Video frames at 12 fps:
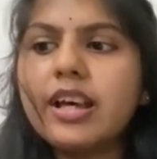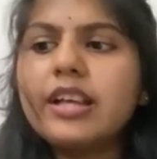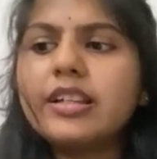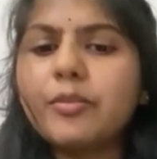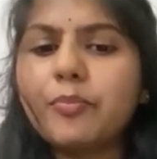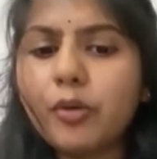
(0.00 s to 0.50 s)

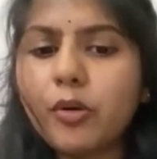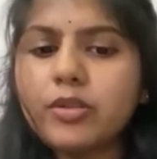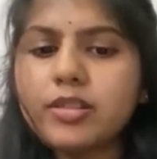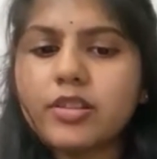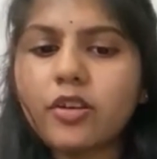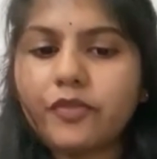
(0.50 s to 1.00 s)
The
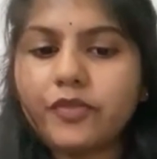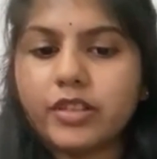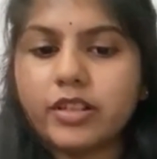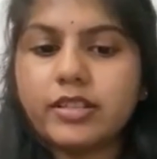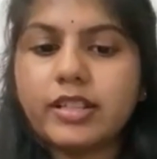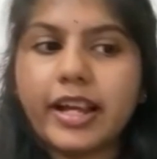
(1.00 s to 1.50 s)
pros of
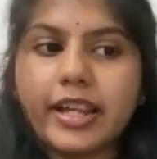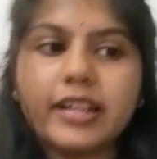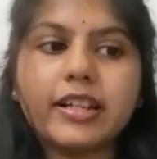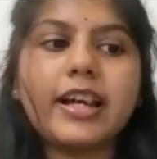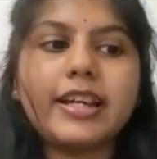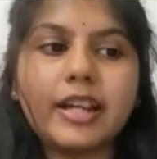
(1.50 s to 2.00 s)
the Nike
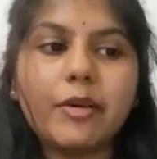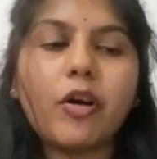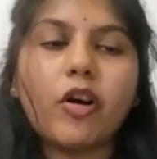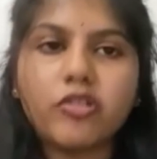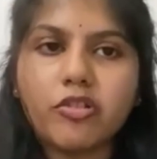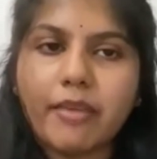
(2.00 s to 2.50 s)
Adapt
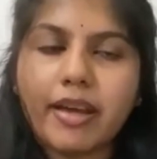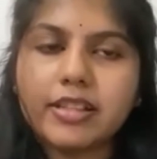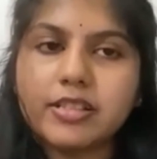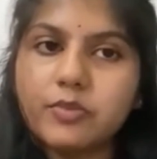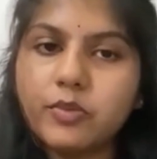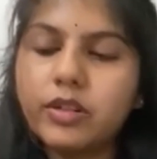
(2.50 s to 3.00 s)

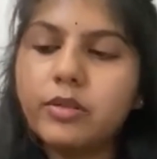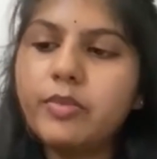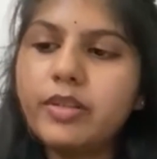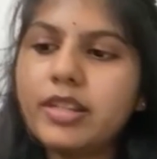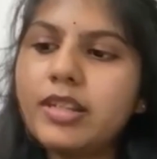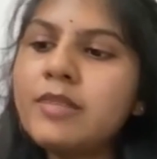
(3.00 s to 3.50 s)
Automax will
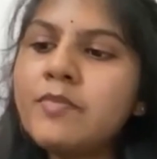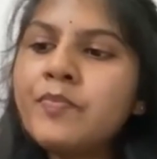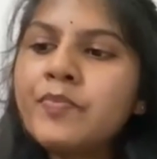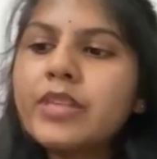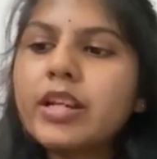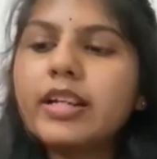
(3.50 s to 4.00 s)
be,
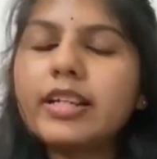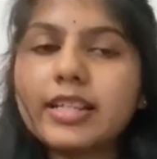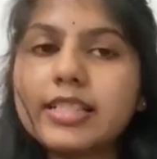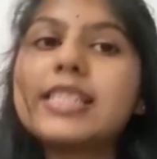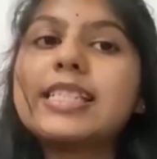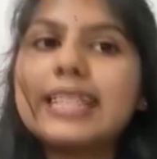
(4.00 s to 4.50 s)
it
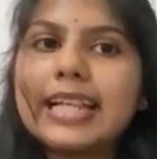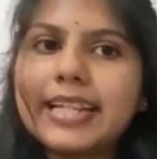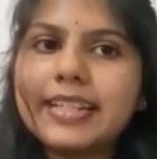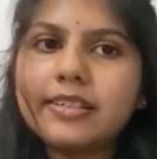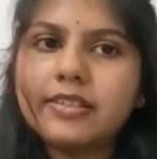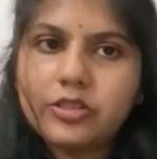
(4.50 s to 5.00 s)
is light,
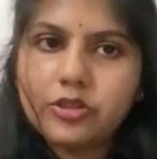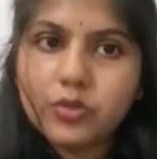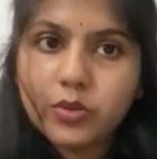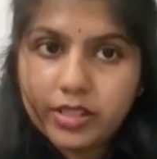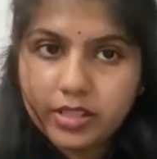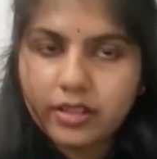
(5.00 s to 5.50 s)
the shoe
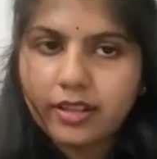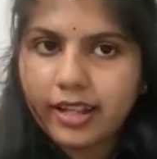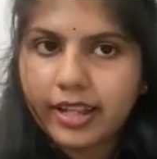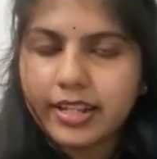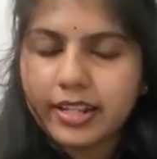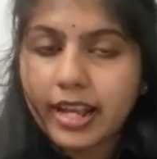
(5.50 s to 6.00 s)
is
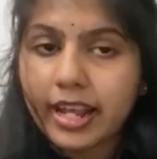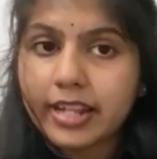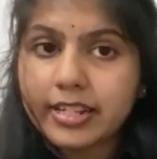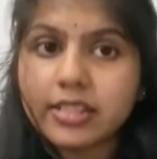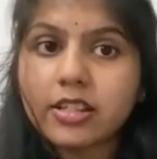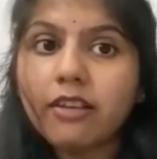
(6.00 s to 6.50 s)
light and
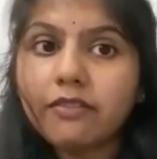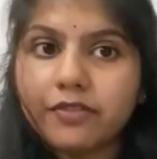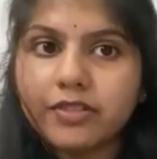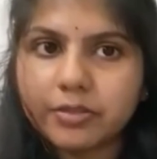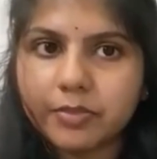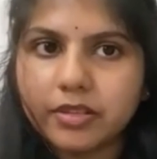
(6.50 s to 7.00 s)
it's
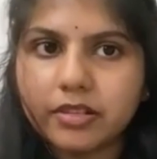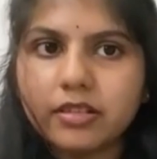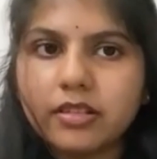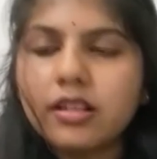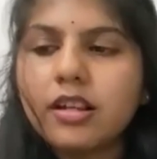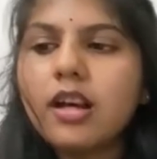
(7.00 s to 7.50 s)

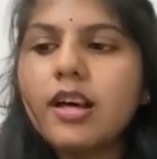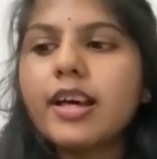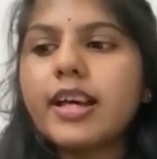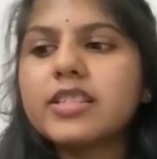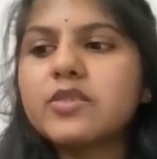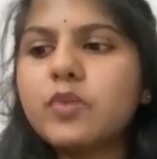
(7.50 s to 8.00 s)
comfortable,
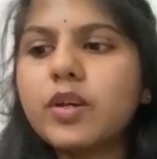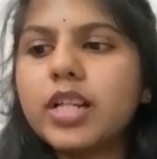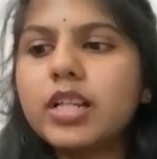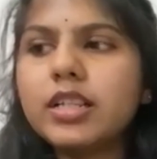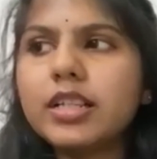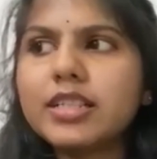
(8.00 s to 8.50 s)
as
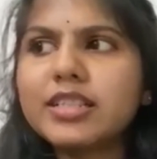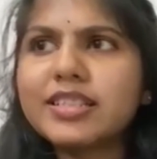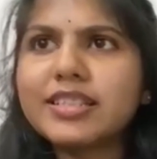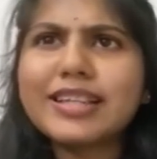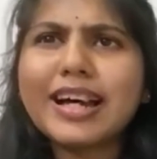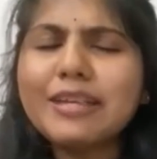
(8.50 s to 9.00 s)
well it's
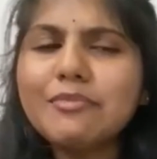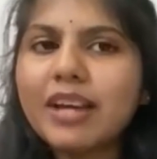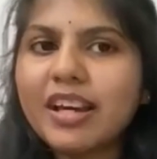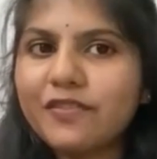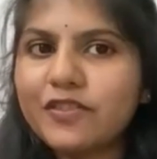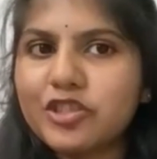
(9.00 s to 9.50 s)
time
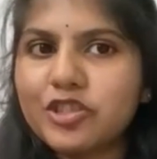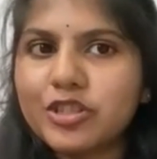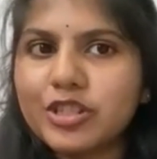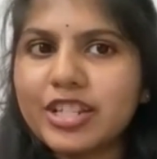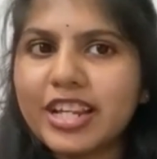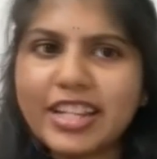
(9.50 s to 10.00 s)

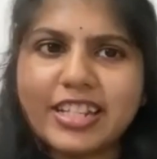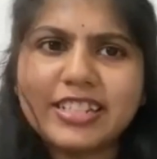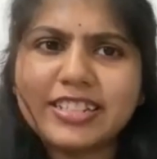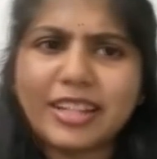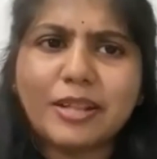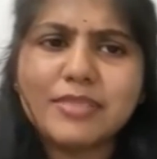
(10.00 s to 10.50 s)
efficient and
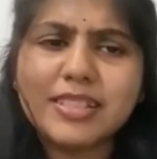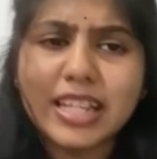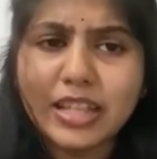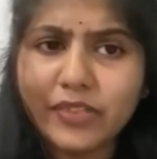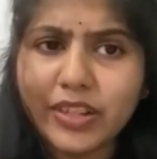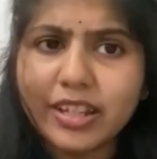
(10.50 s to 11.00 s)
time
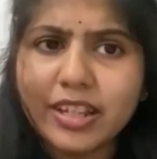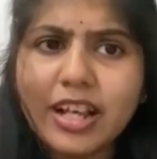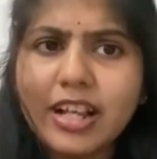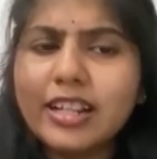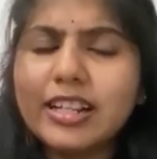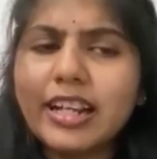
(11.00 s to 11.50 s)
saving,
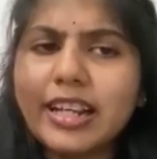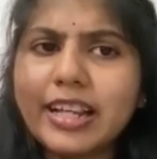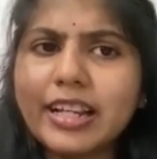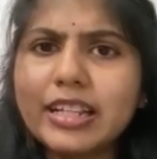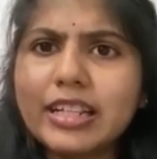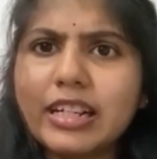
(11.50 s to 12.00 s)
like
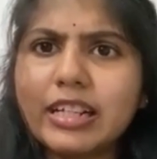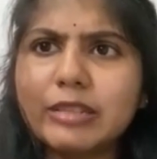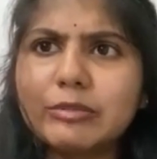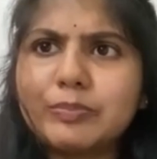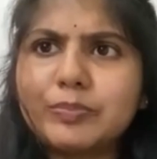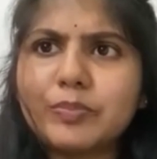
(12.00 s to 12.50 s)

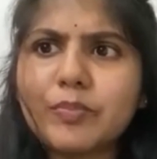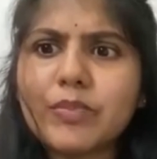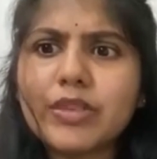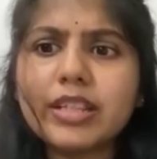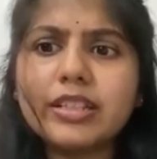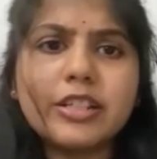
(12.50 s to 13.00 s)

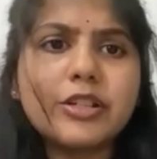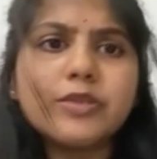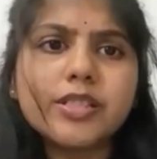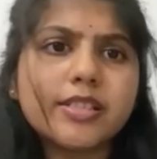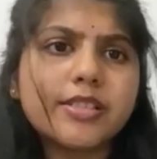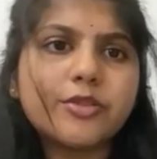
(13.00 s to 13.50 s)
the
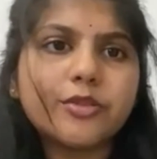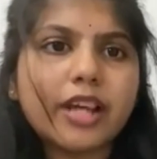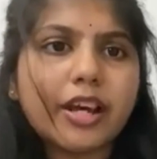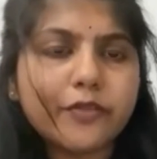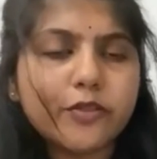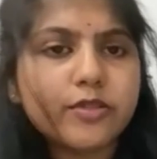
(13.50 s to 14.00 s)
users don't
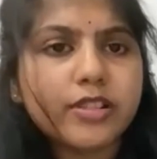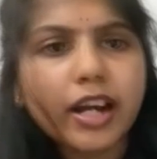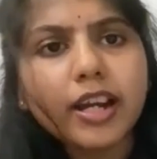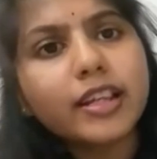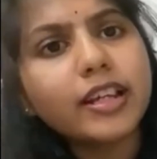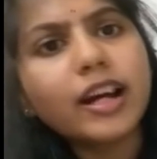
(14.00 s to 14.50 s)
have to
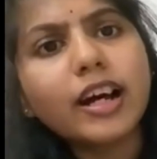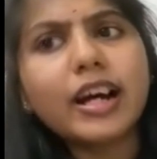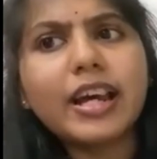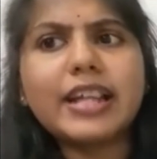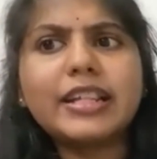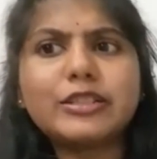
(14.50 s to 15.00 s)
tie
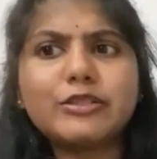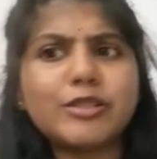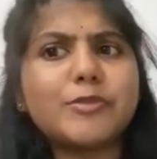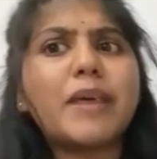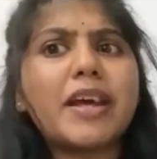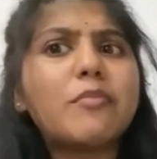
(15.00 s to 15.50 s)
and to
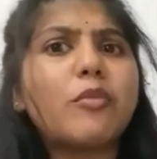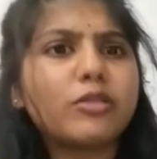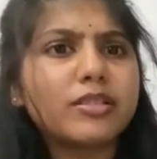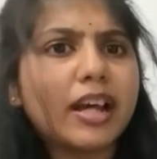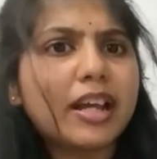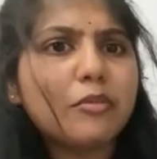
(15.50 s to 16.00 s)
spend more
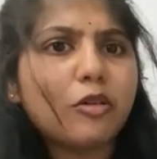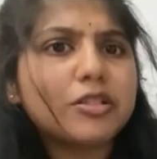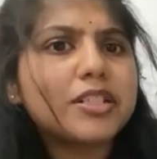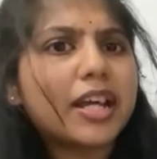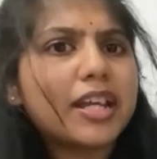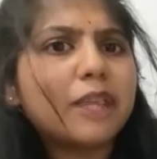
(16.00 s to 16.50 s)
time on
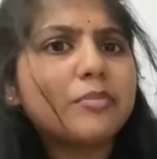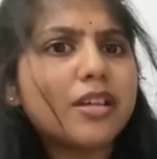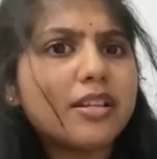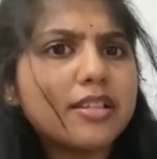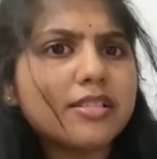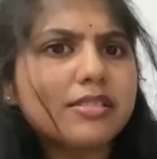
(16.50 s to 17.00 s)
tying up their
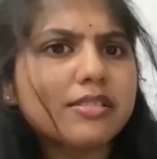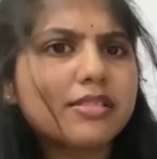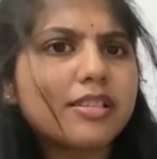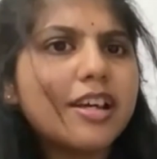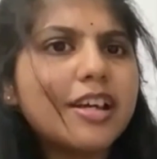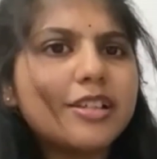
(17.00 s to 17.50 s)
laces.
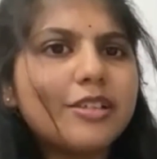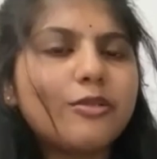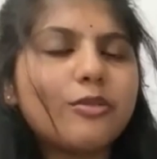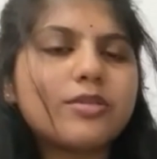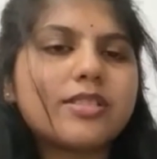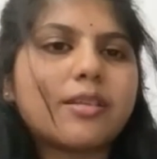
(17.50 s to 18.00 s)
You
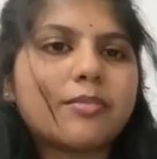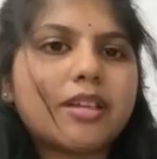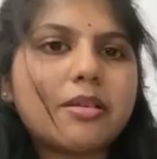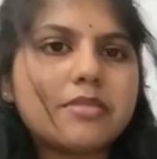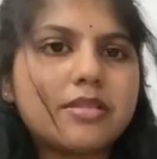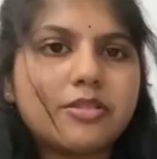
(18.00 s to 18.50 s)
know,
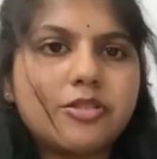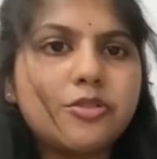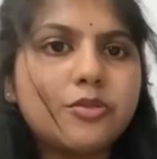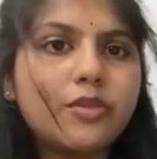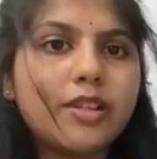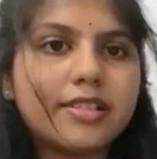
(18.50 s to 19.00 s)
sometimes the
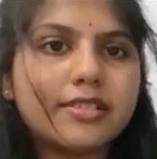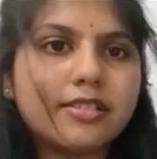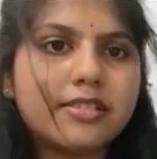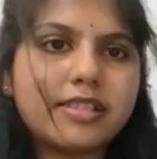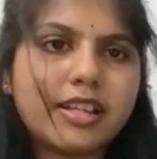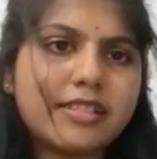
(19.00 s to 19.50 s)
shoe
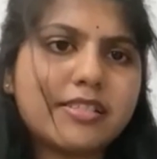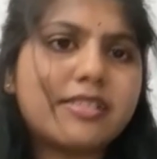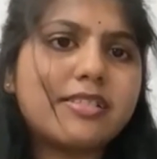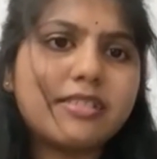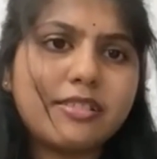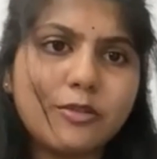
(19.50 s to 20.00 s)
laces gets
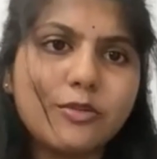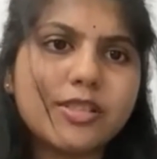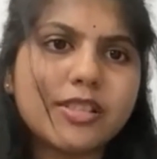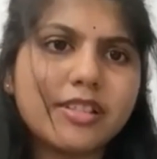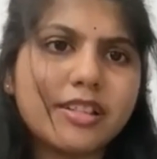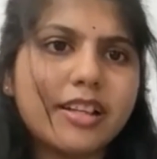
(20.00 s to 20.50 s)

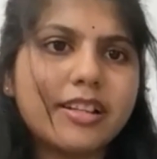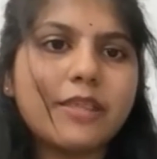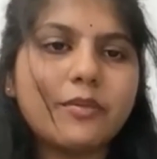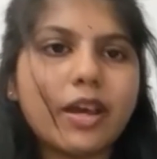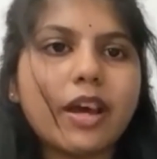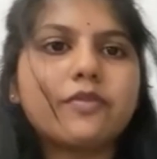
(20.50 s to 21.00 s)
loosened and then
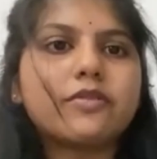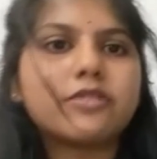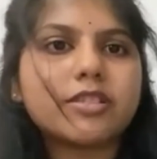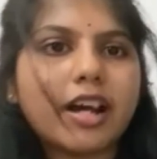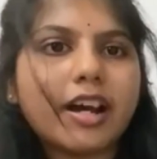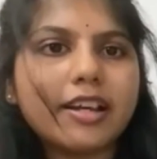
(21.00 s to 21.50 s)
we have to
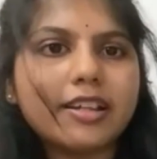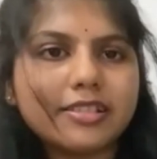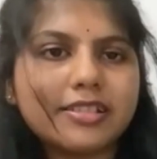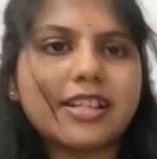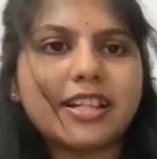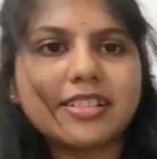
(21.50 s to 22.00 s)

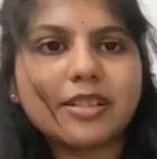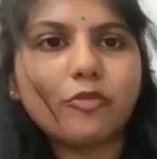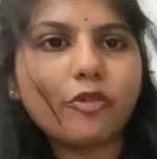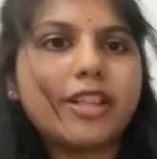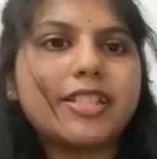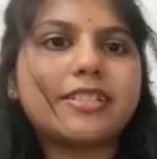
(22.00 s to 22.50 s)
stand
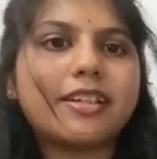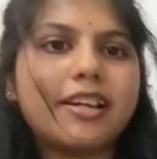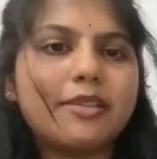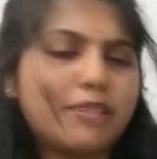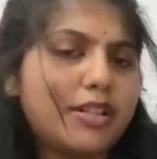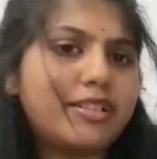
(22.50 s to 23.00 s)
somewhere and tie,
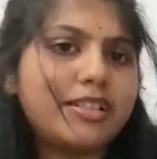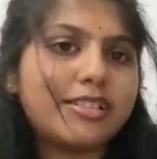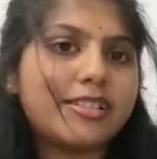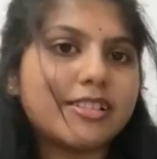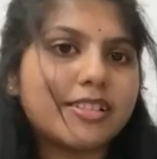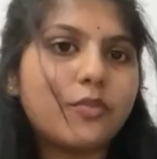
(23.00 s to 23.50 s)
but this
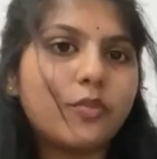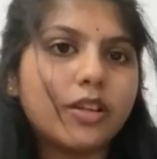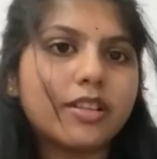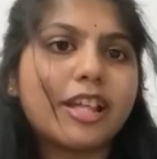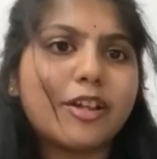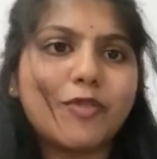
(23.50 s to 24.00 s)
doesn't work
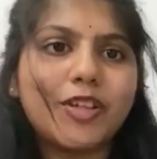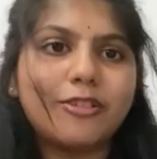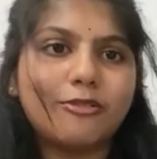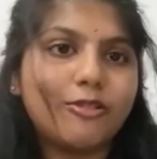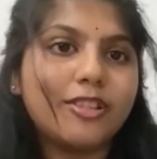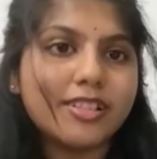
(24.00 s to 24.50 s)
that way to
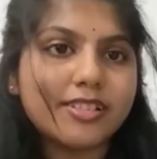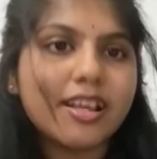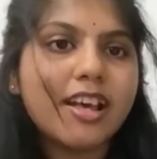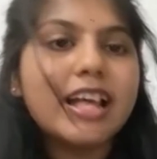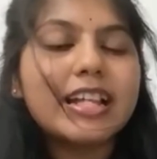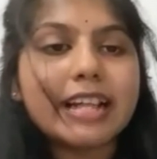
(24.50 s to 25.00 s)
this
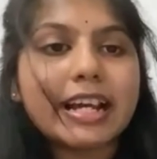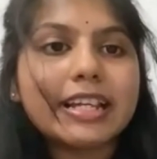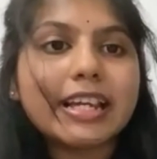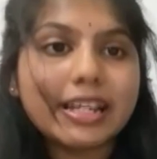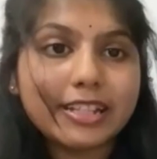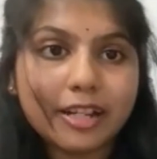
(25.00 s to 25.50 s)
Nike
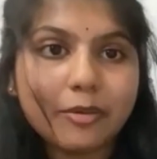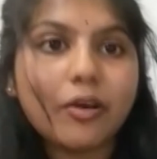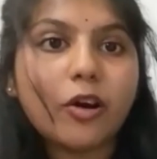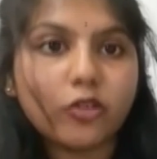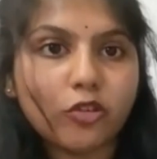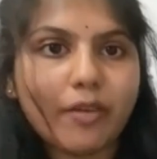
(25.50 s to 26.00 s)
Adapt
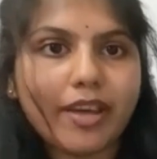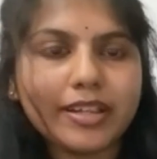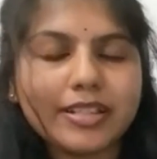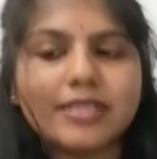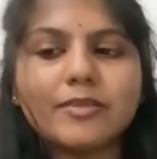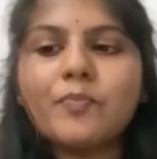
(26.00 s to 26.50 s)
Automax.